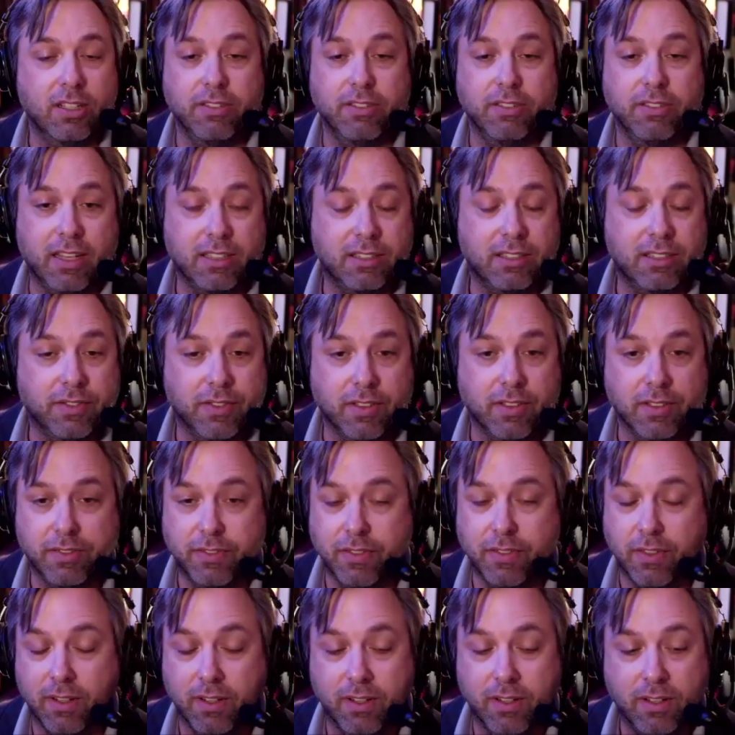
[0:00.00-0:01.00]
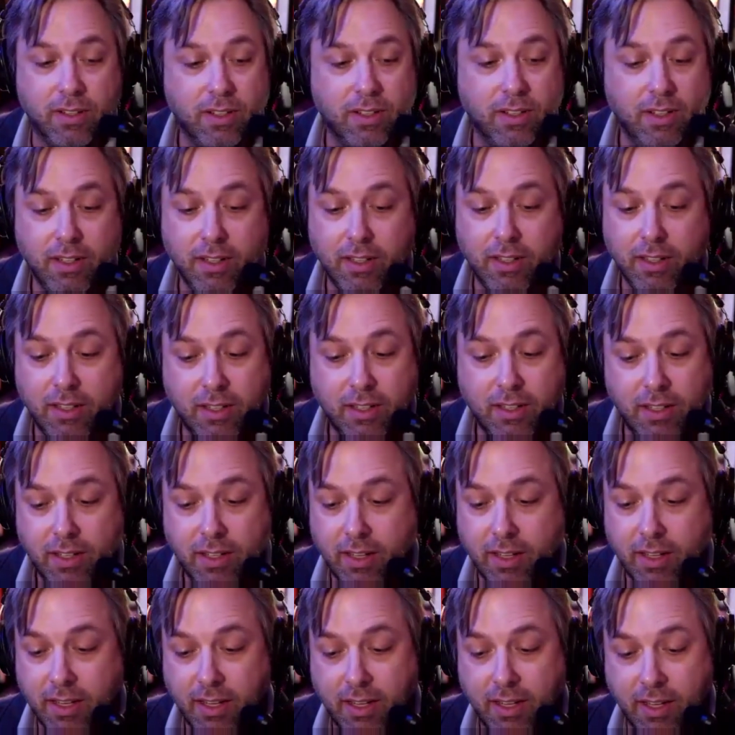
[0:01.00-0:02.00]
asked for for
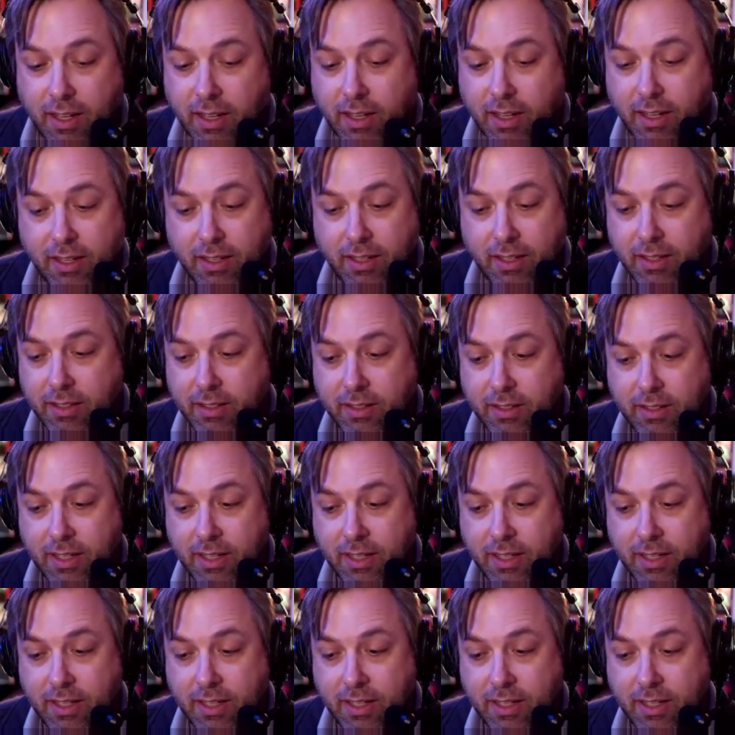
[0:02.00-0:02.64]
uh,